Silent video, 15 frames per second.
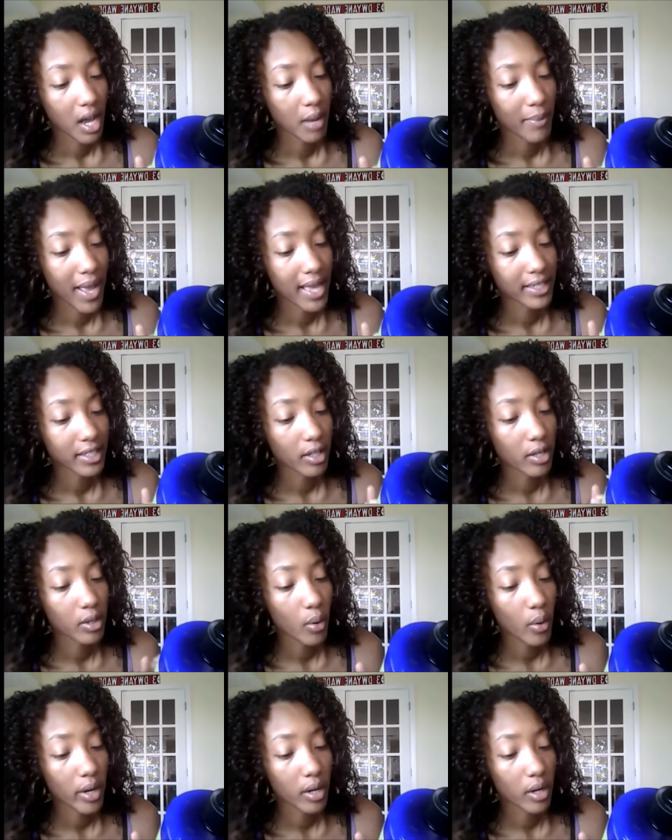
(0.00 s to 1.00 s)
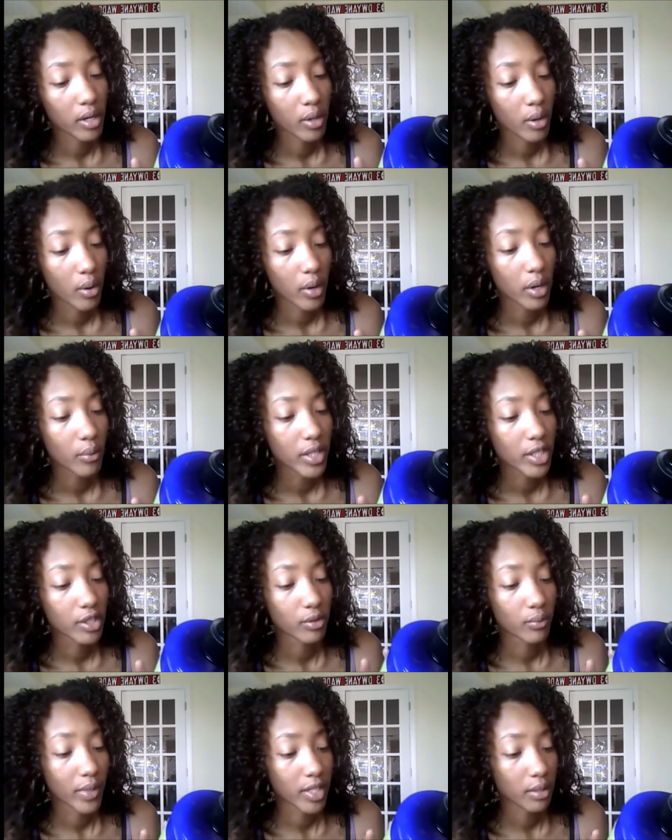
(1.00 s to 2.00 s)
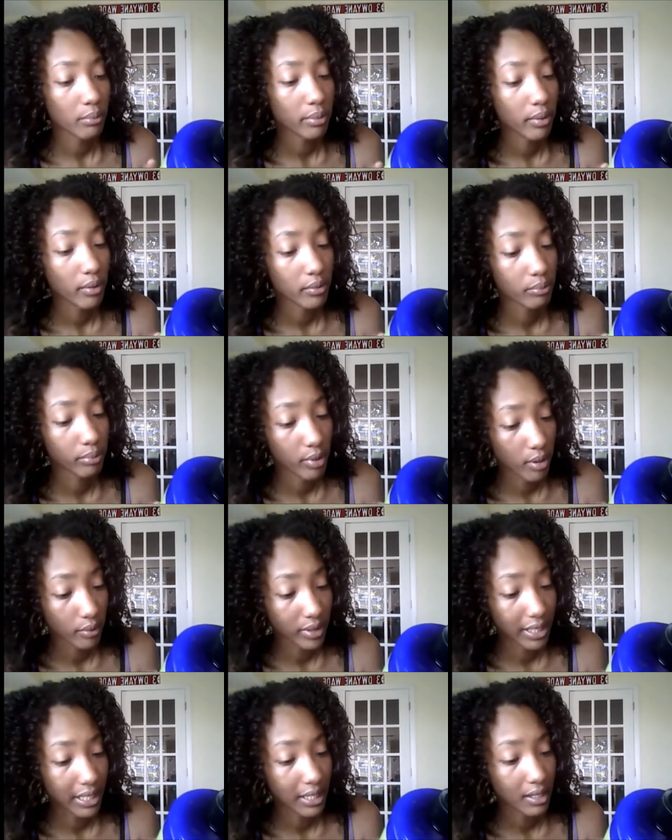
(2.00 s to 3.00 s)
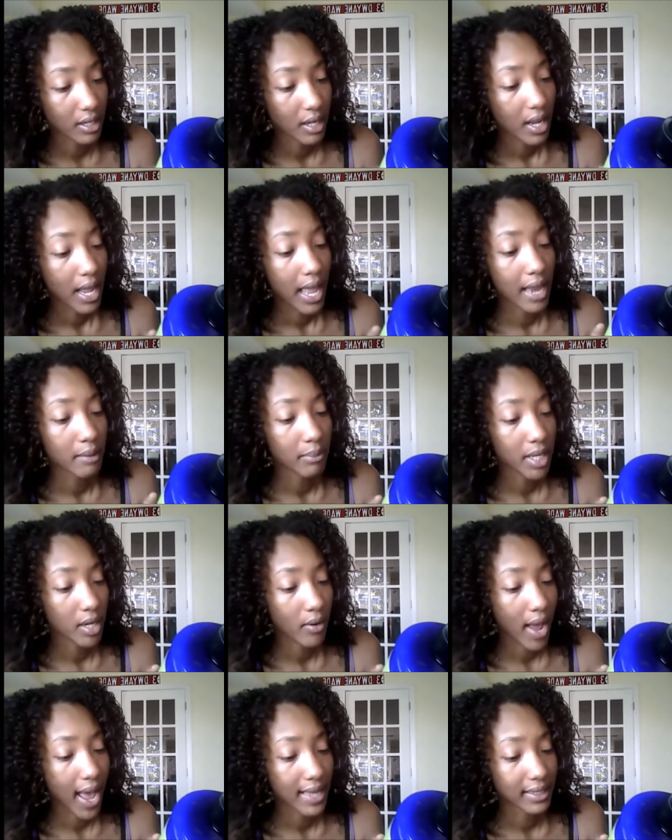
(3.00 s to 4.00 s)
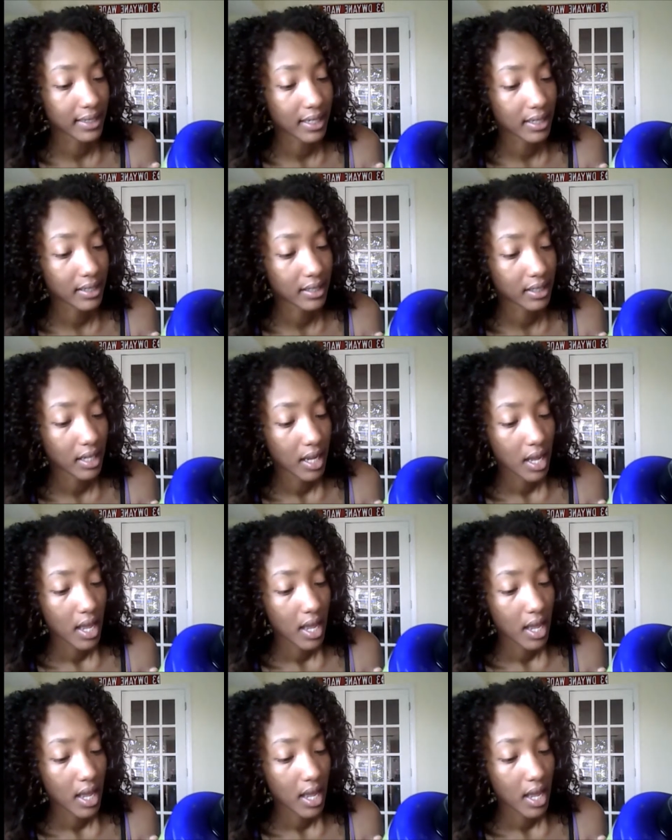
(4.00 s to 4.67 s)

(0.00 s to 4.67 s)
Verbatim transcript: Um, it has canola, canola, which is rich in protein and amino acids.